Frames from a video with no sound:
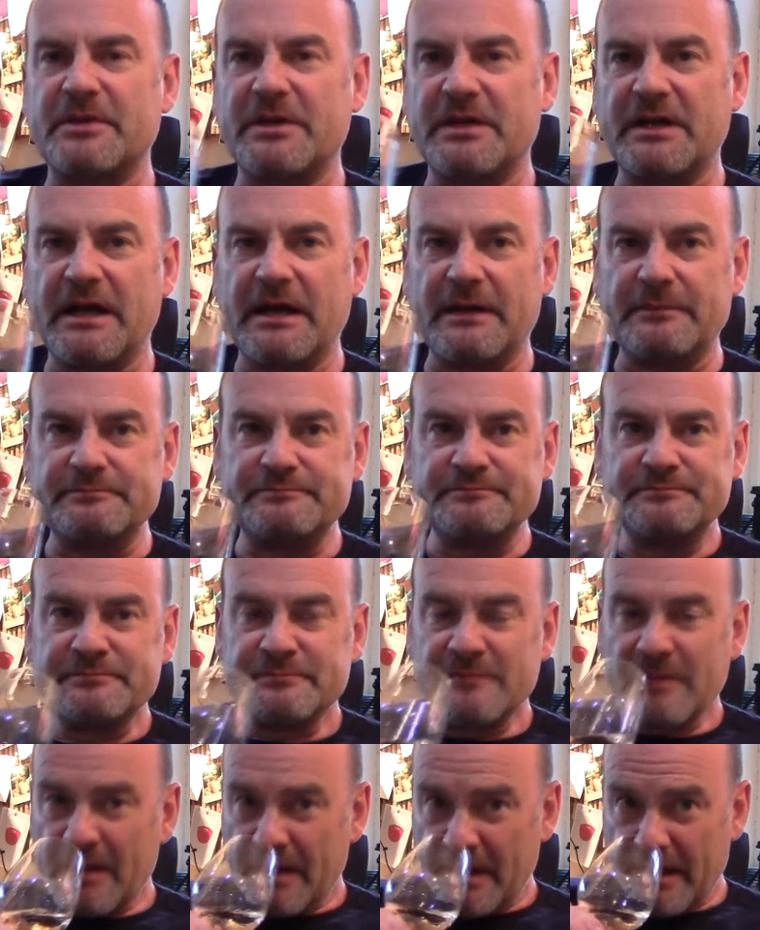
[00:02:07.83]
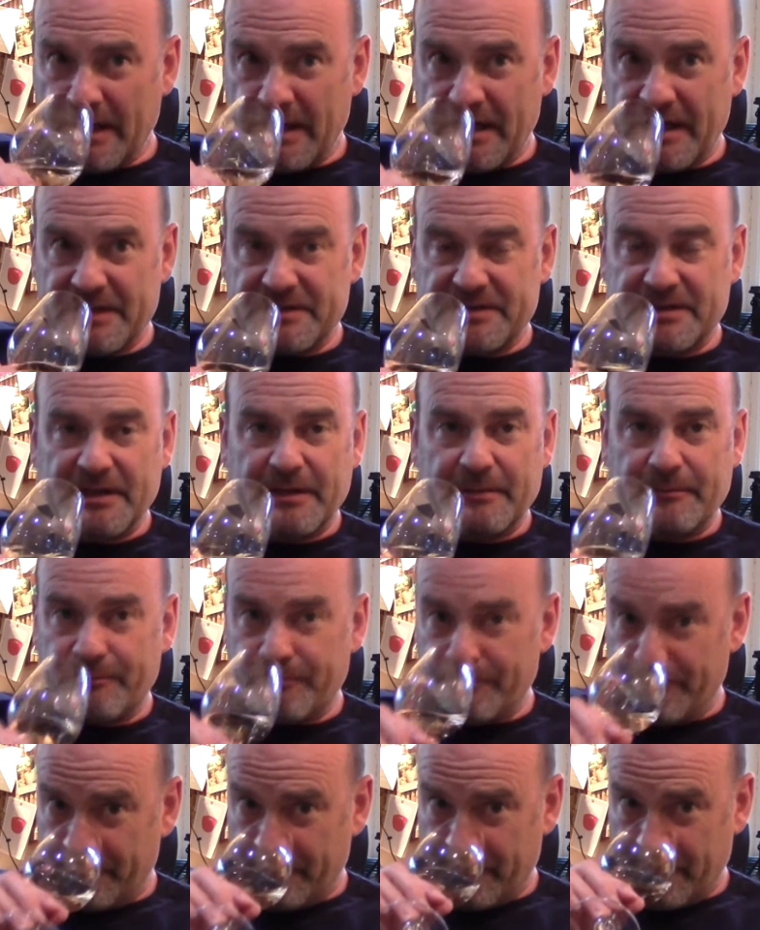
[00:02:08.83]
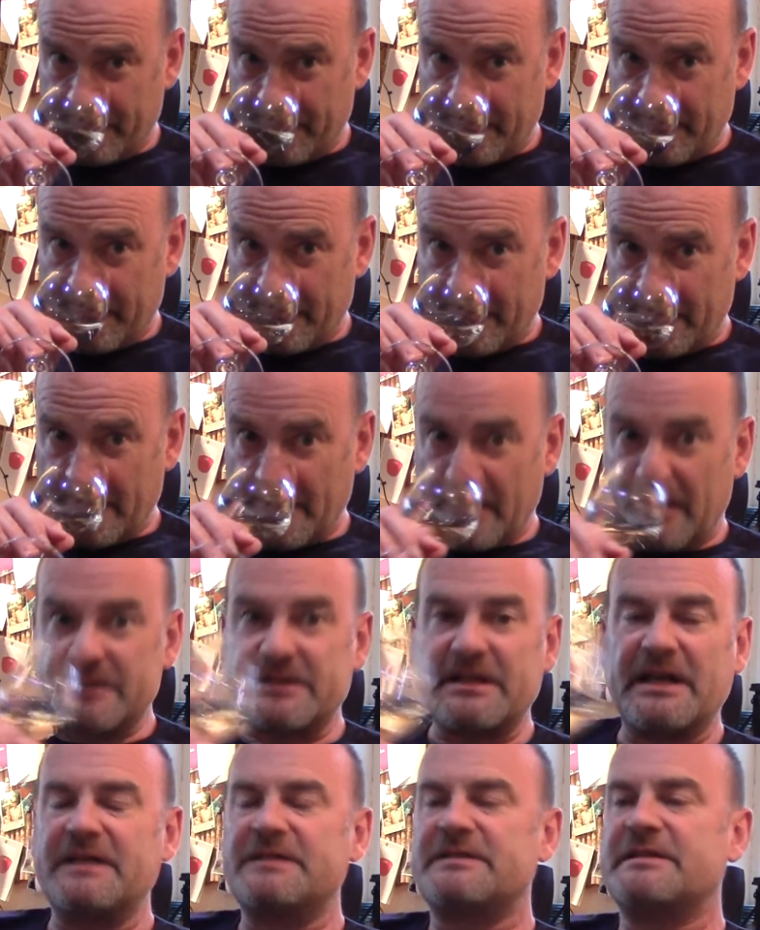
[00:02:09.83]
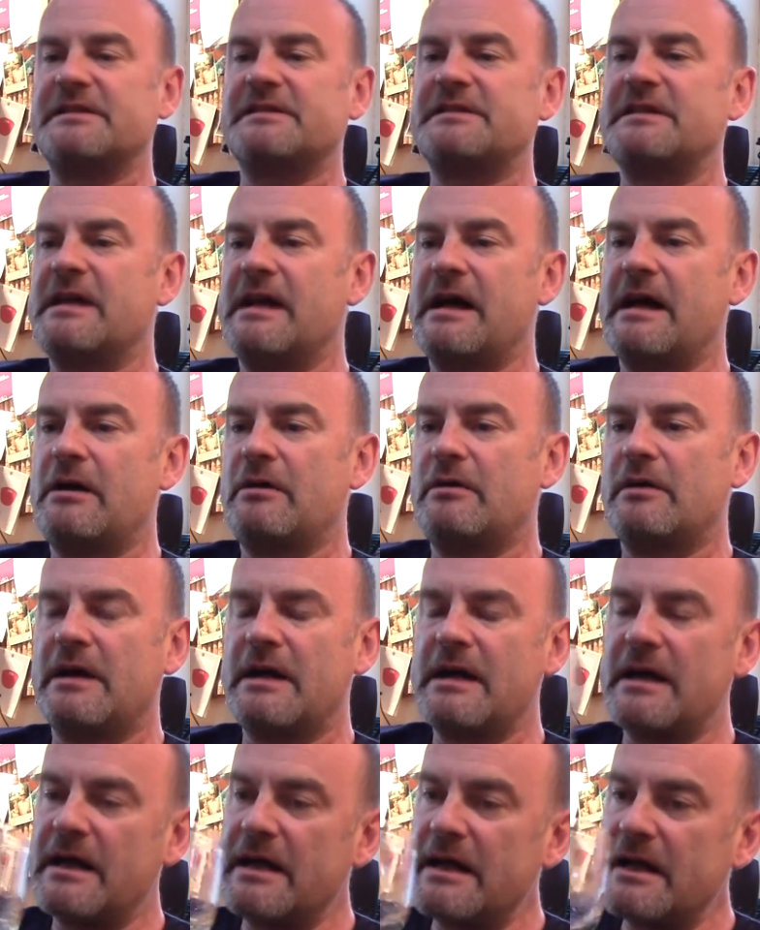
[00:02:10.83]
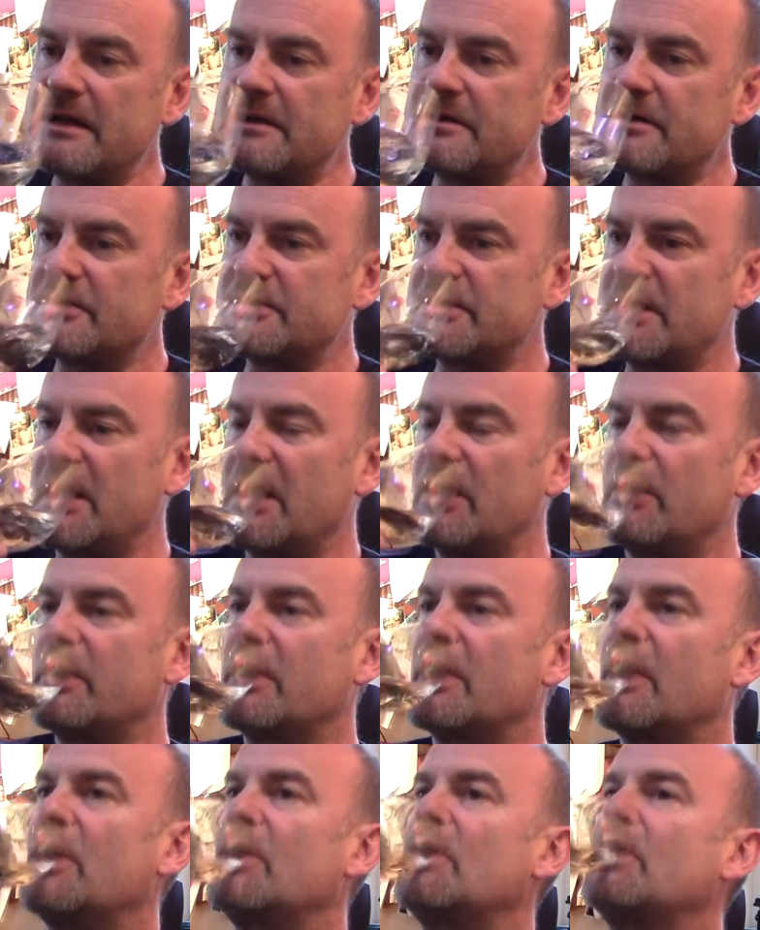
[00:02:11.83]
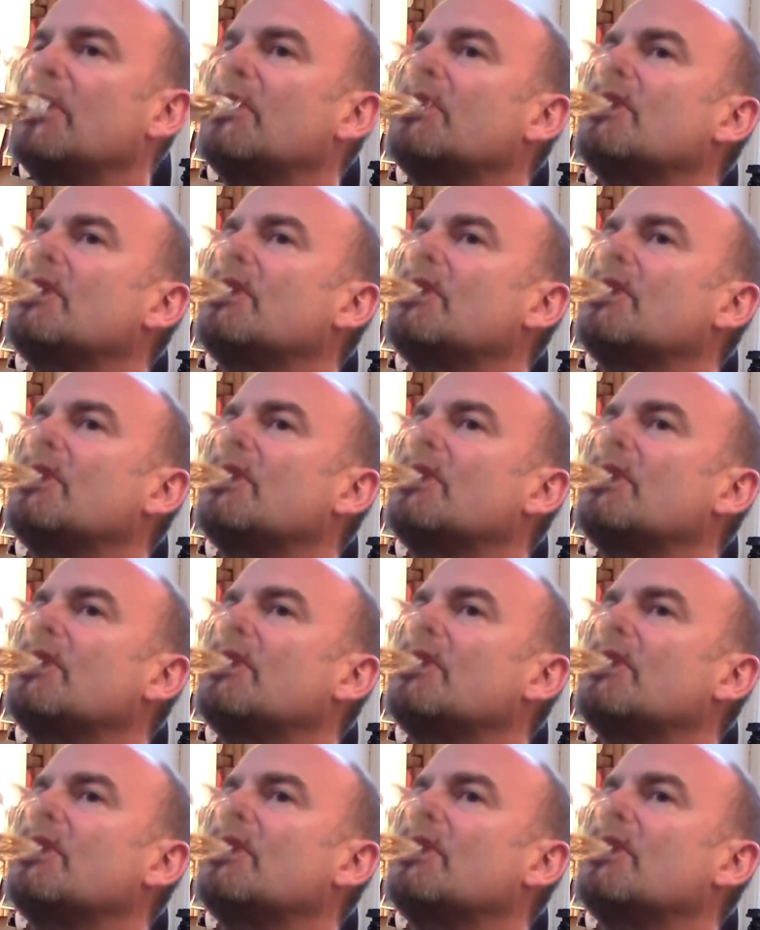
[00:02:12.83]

But here's I'll taste this now and see how we go.